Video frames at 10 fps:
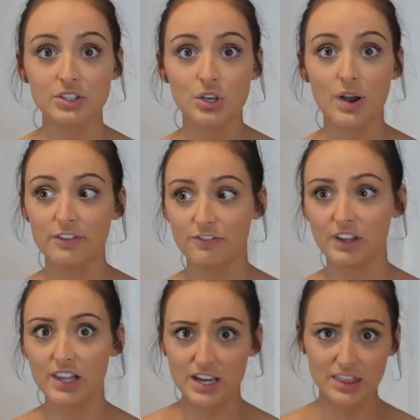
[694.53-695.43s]
so I
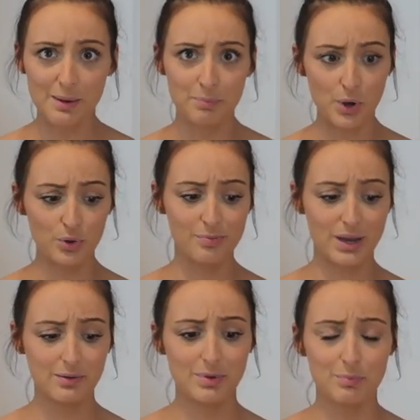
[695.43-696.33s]
feel like they both
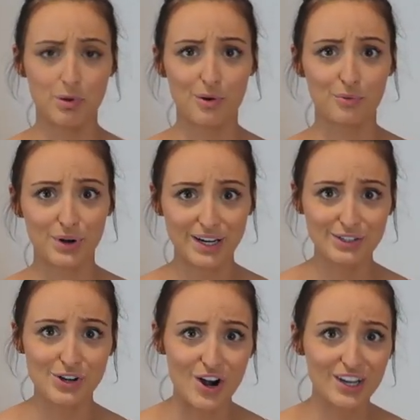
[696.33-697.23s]
made me
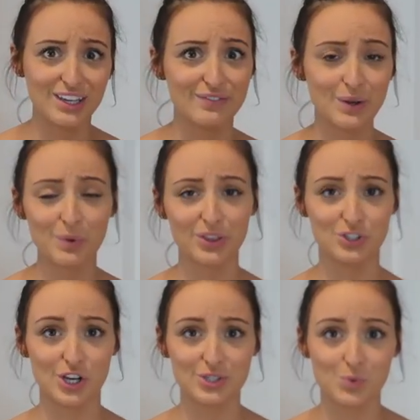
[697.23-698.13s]
pretty dark, even
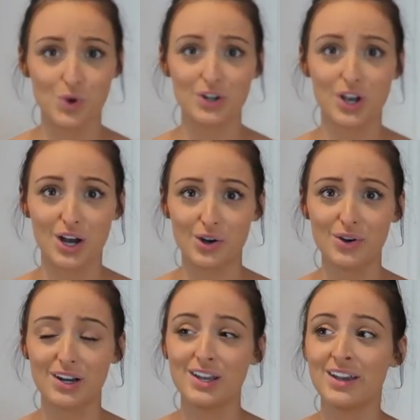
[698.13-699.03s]
with just one
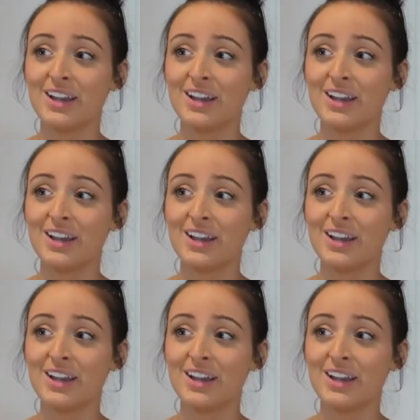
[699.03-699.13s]
coat.